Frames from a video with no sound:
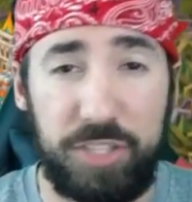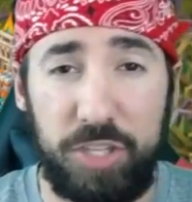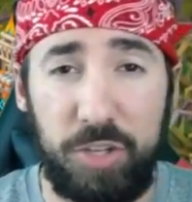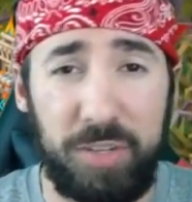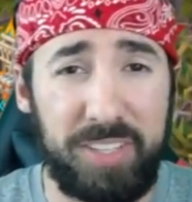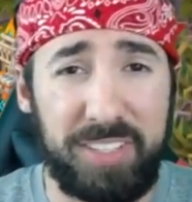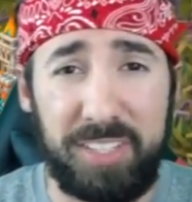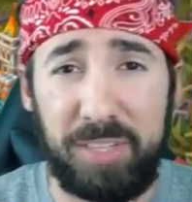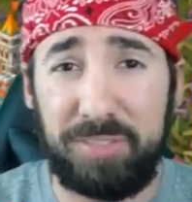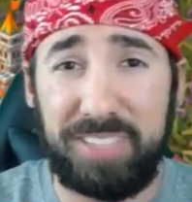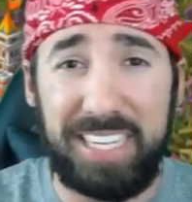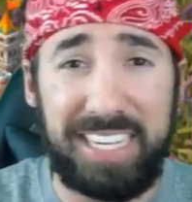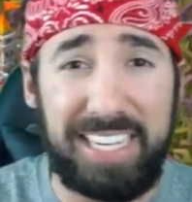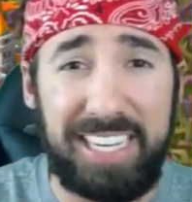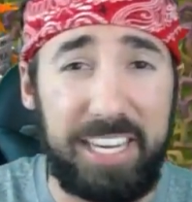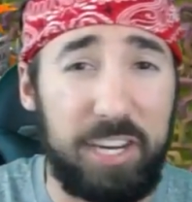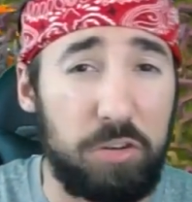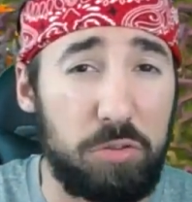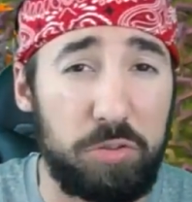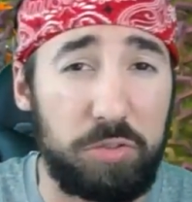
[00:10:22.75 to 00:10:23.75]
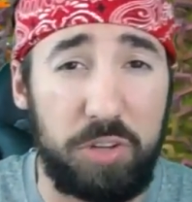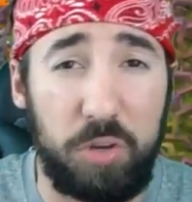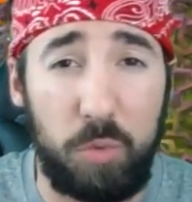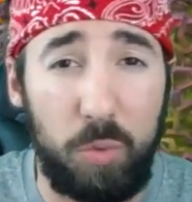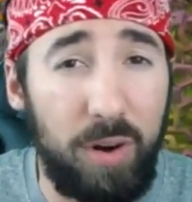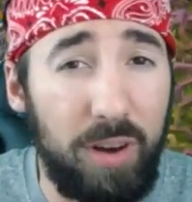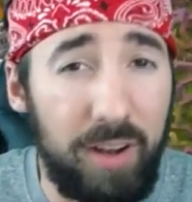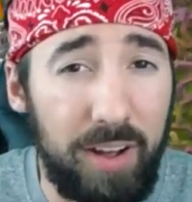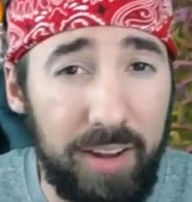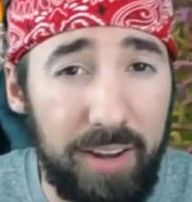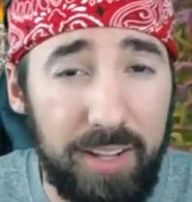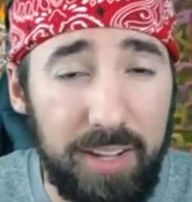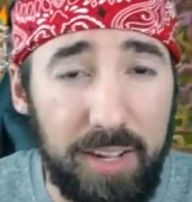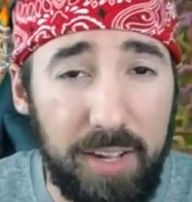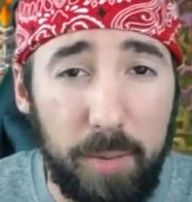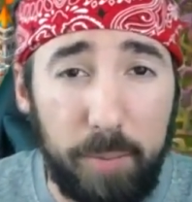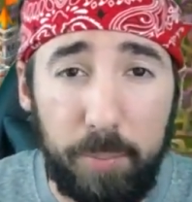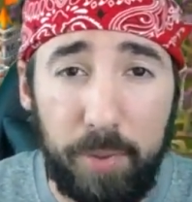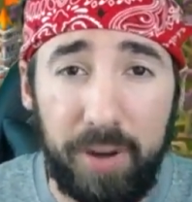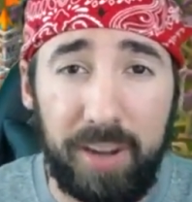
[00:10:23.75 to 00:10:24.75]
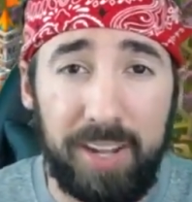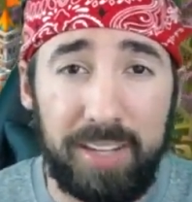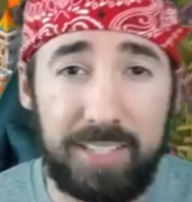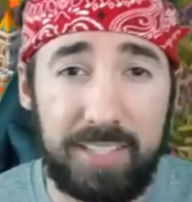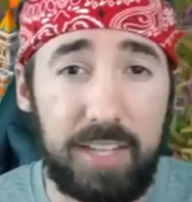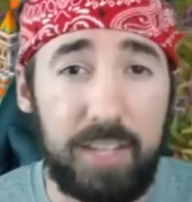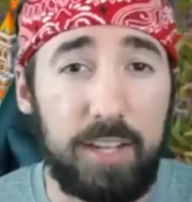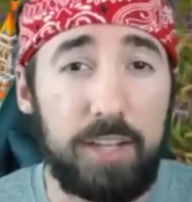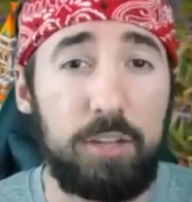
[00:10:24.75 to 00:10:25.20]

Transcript: You can use any hero you want, but